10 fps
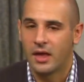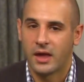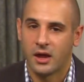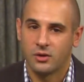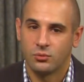
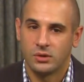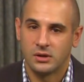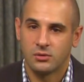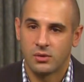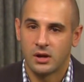and we
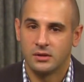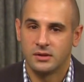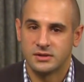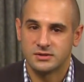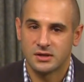created
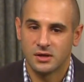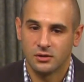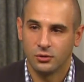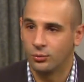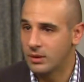this uh,
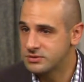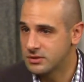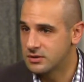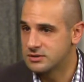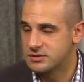little web
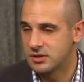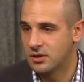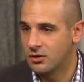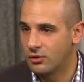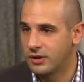series
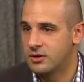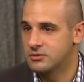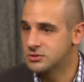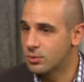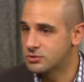uh, called The
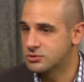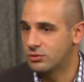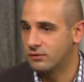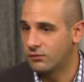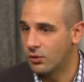Heroes of Post 24.